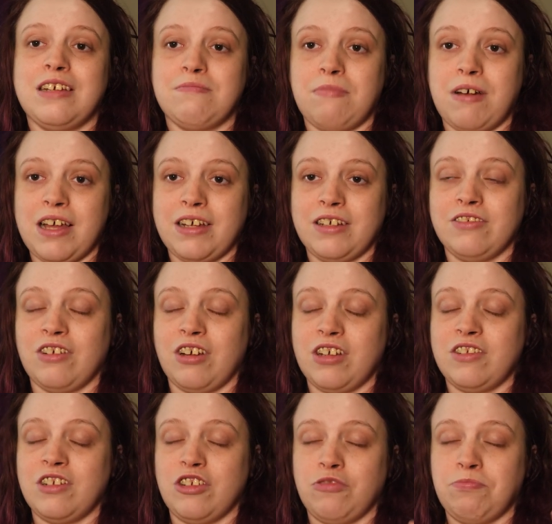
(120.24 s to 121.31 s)
it, my
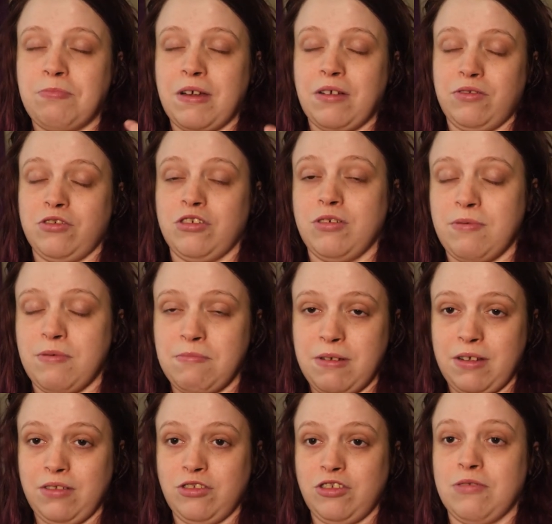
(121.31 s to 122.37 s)
anxiety just builds up and
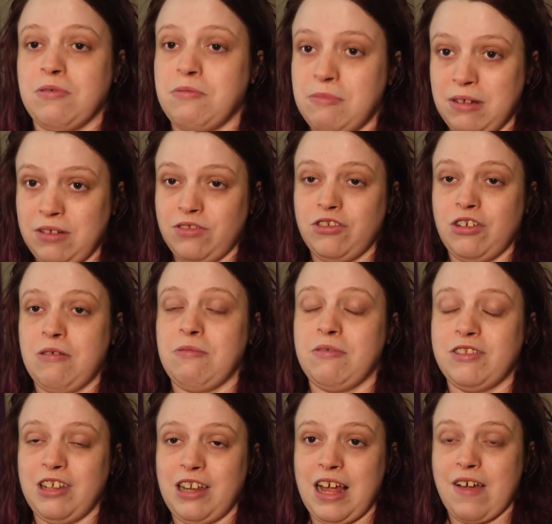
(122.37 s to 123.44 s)
builds up and builds up
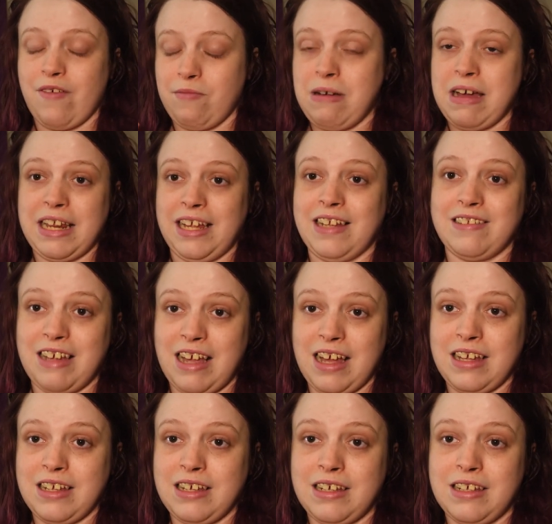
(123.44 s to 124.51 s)
until I have a panic
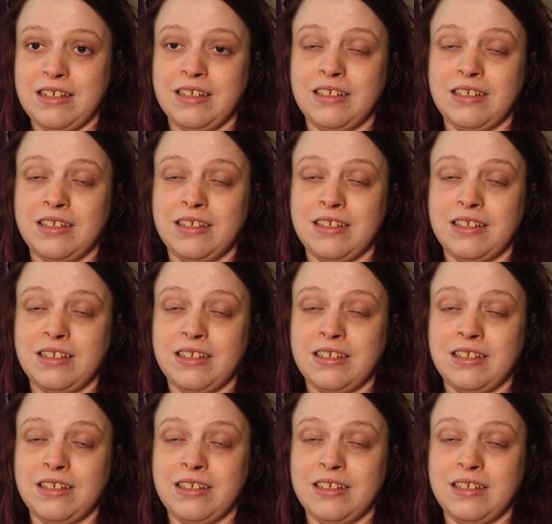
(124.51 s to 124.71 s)
attack.